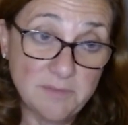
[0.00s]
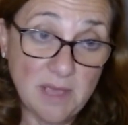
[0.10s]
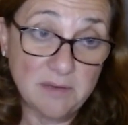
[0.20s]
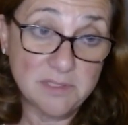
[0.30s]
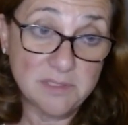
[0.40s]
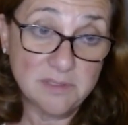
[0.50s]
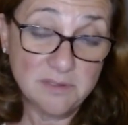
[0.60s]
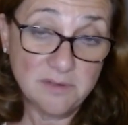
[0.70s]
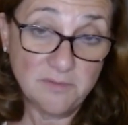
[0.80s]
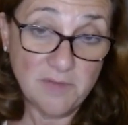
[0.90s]
amounts
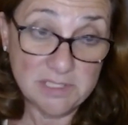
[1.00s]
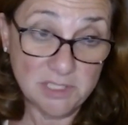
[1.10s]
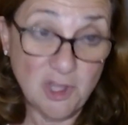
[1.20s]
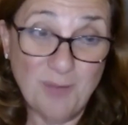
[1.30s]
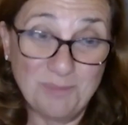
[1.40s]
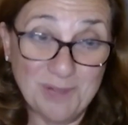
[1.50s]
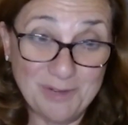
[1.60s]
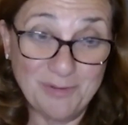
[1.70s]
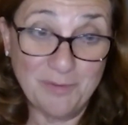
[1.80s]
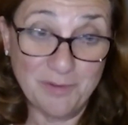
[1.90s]
as a top
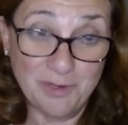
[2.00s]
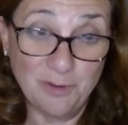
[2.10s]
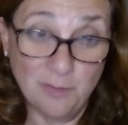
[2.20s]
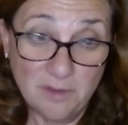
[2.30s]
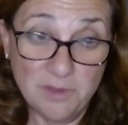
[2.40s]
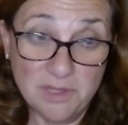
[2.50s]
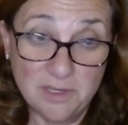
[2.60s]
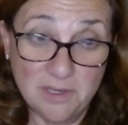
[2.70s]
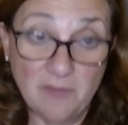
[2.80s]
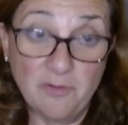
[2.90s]
line revenue with the
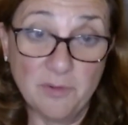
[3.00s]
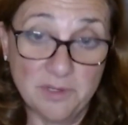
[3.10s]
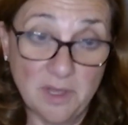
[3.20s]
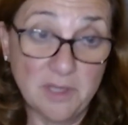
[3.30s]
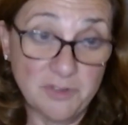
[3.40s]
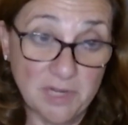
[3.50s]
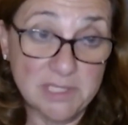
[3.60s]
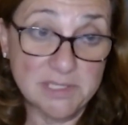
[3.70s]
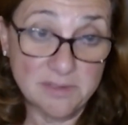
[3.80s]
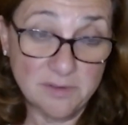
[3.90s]
government
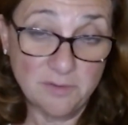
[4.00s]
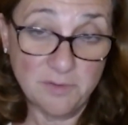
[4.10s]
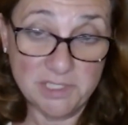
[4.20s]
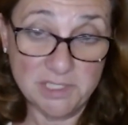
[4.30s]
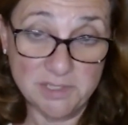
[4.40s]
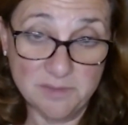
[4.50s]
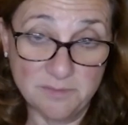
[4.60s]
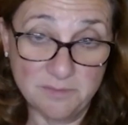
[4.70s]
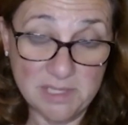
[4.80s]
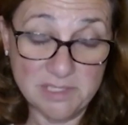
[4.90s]
contracts, which
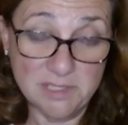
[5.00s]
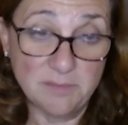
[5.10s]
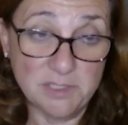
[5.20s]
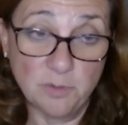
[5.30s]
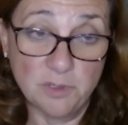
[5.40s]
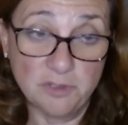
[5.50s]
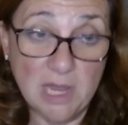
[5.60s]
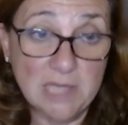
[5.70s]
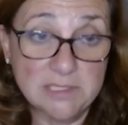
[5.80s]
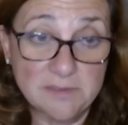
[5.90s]
makes it much more
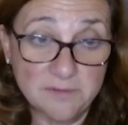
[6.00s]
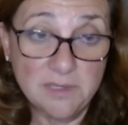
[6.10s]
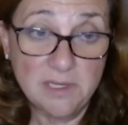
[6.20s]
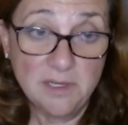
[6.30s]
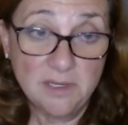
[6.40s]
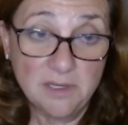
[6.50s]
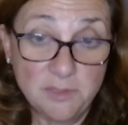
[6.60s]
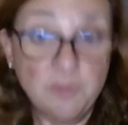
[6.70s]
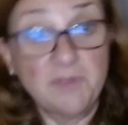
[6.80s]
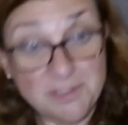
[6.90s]
attractive
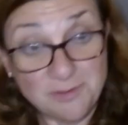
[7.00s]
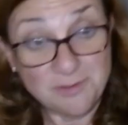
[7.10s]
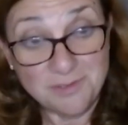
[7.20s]
to invest.